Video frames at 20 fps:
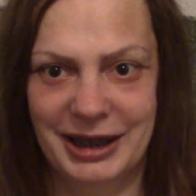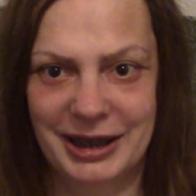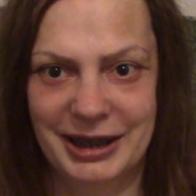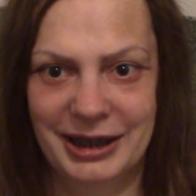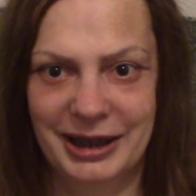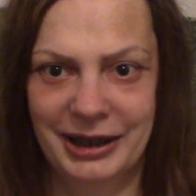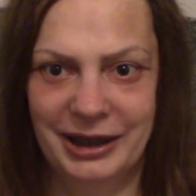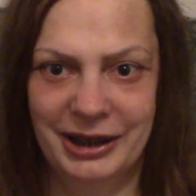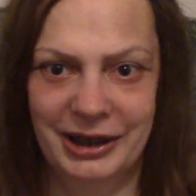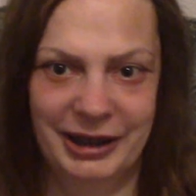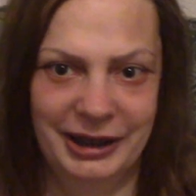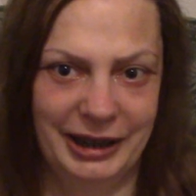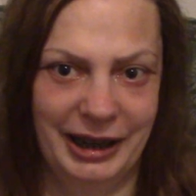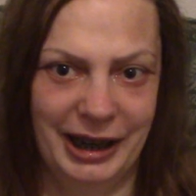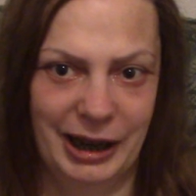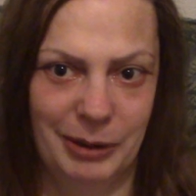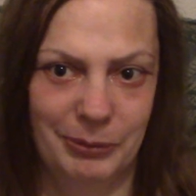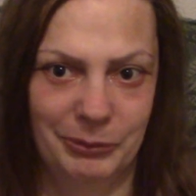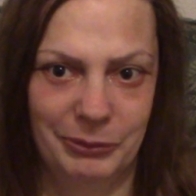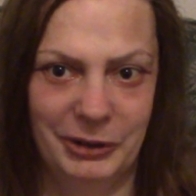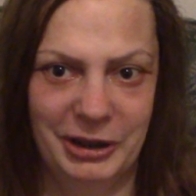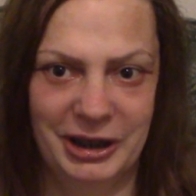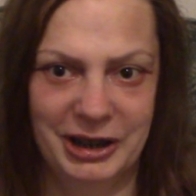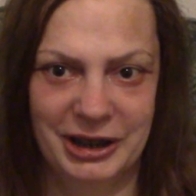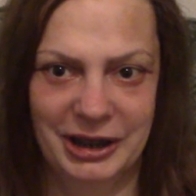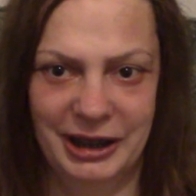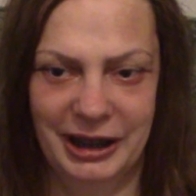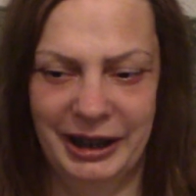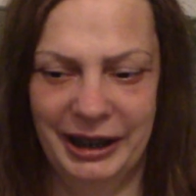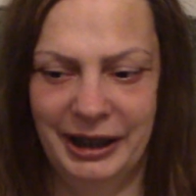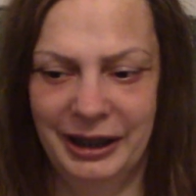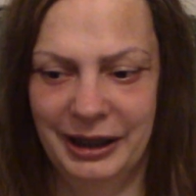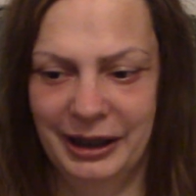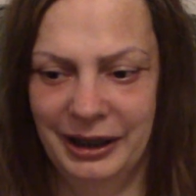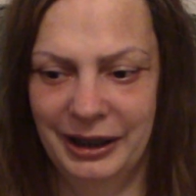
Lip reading: another thing that happened recently.